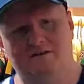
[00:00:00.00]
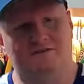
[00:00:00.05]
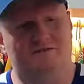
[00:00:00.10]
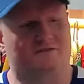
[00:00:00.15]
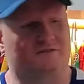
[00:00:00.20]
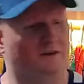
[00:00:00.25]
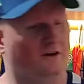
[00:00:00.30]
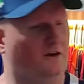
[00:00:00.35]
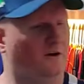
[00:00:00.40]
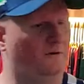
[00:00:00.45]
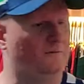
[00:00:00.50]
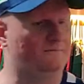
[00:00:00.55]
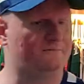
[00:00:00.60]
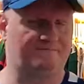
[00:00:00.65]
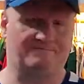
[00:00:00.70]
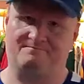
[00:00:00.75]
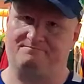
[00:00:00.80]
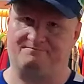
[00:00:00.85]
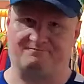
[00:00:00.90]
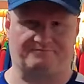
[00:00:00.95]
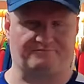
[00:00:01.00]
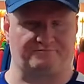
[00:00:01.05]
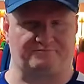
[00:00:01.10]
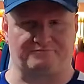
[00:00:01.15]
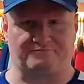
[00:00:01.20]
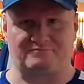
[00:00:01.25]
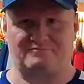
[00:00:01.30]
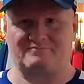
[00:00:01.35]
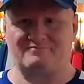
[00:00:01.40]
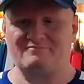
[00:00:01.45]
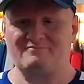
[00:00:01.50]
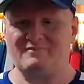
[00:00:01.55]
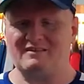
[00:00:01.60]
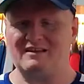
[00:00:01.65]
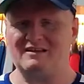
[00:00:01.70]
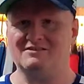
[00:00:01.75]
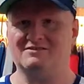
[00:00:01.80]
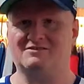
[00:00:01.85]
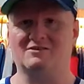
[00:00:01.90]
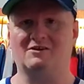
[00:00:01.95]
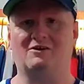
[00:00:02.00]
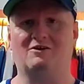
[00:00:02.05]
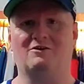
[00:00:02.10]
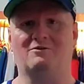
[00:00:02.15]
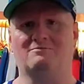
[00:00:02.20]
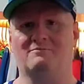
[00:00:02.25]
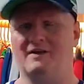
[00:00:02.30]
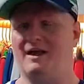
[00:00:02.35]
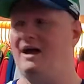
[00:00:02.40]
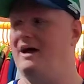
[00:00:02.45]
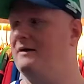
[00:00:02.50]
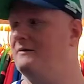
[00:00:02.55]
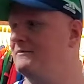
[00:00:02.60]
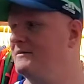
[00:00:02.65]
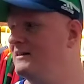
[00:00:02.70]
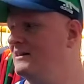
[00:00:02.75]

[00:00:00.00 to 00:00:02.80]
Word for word: So so yeah.